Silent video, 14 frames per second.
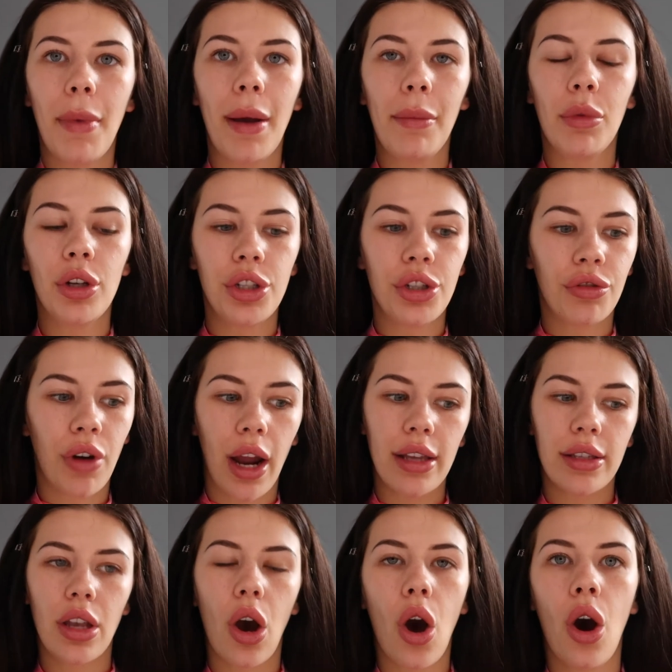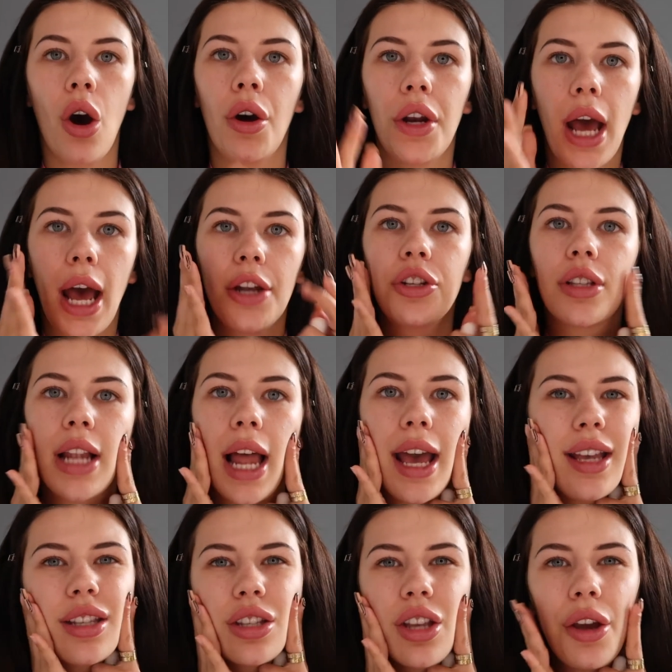my moisturiser on and just
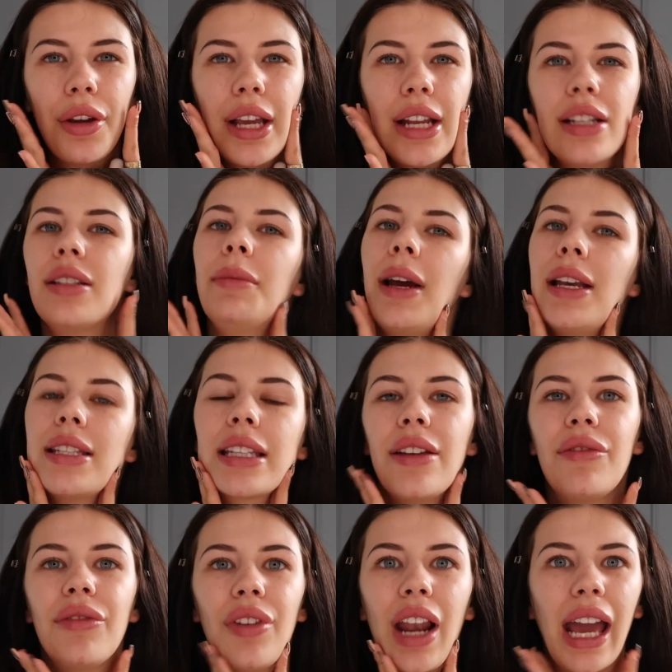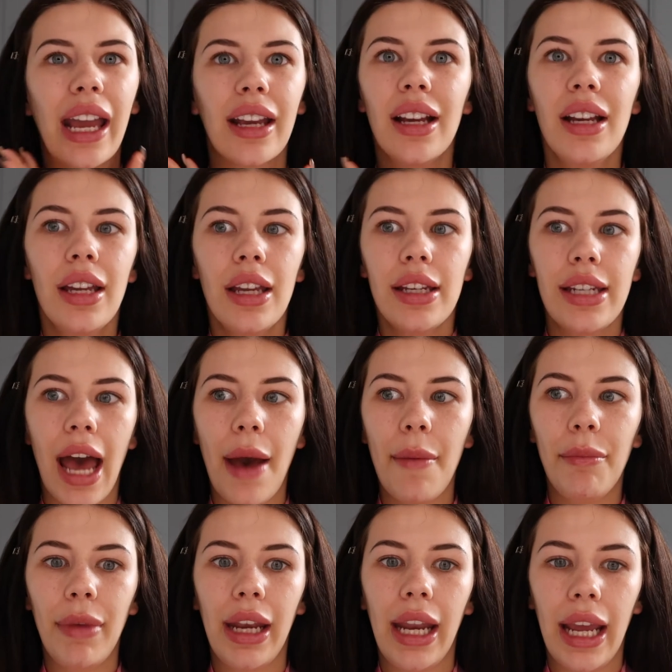let it soak into my skin for like
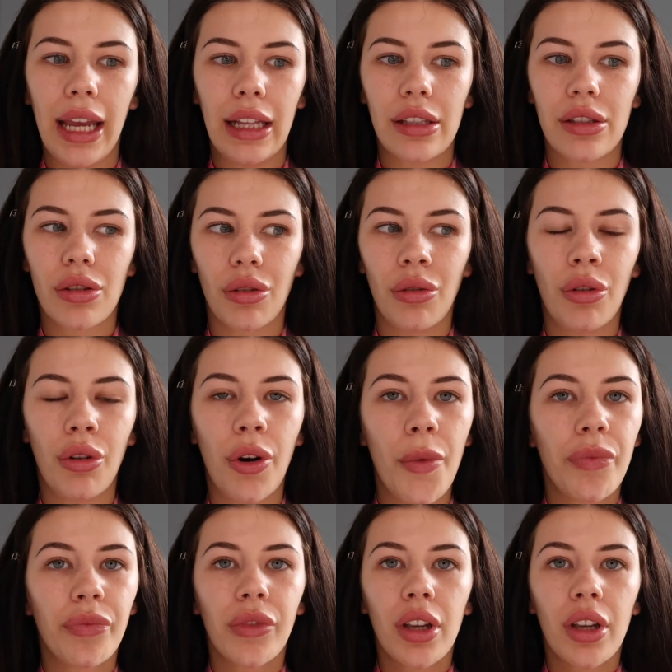10 minutes, or